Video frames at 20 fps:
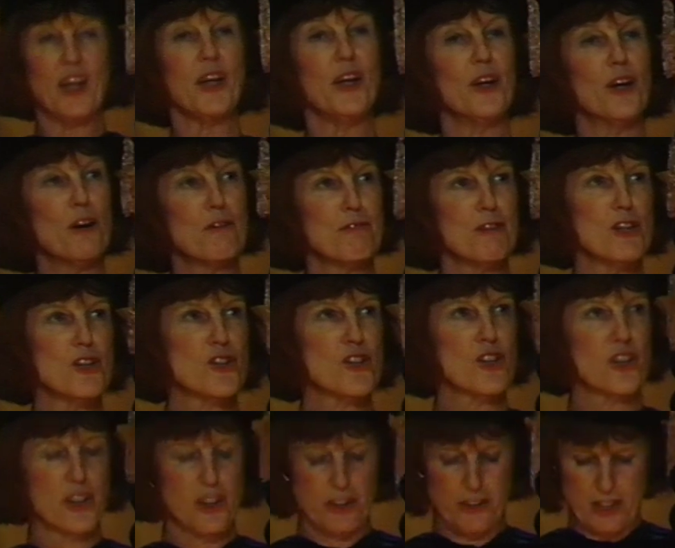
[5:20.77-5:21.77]
your
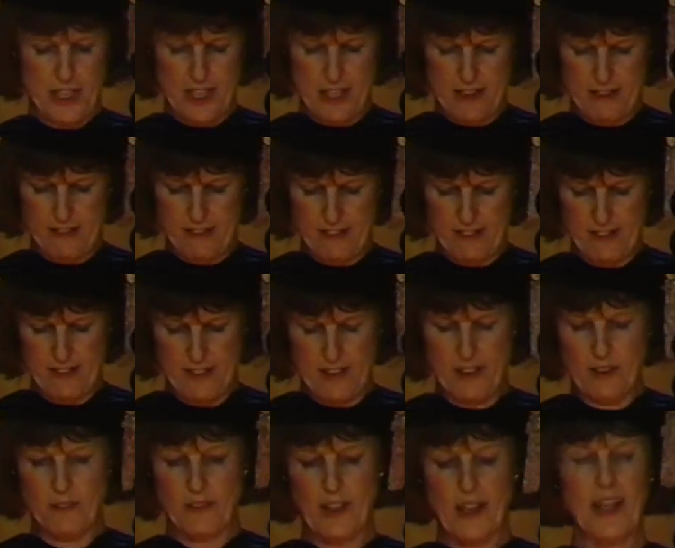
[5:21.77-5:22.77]
future careers
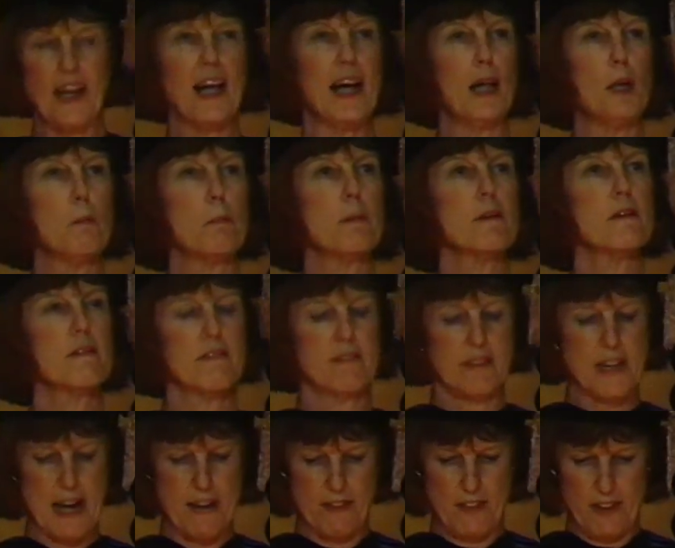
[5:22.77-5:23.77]
will help
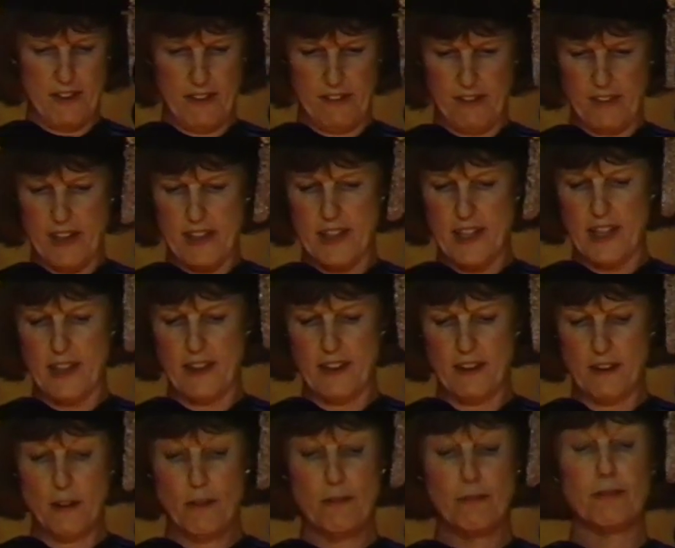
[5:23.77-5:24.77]
set the design
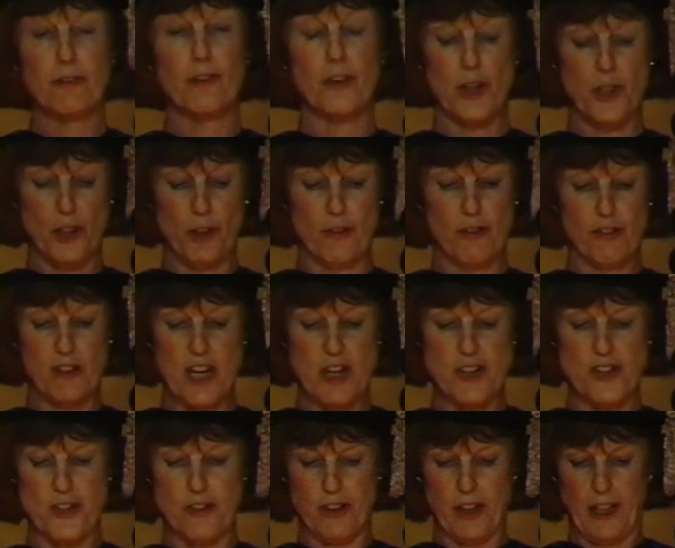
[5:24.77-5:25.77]
for a new
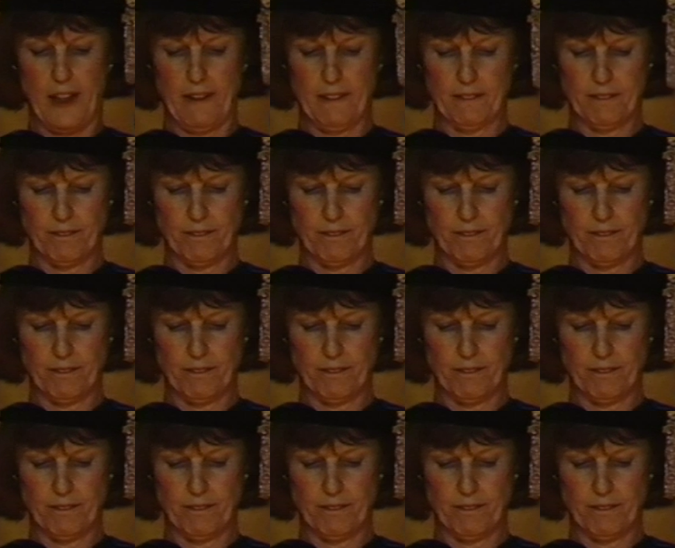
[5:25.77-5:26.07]
century.